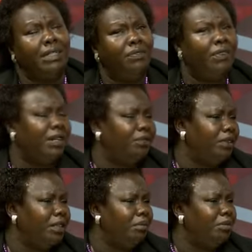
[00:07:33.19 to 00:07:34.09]
difficult
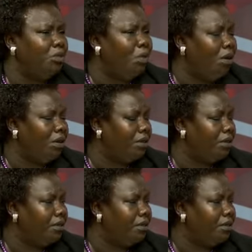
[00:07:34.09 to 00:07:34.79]
for them to walk.